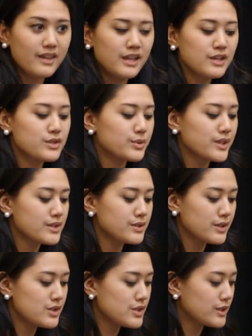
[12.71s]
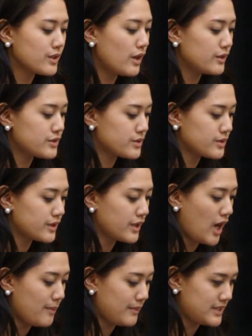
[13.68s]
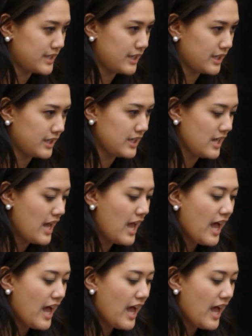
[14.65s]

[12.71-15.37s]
His research and cultural commentary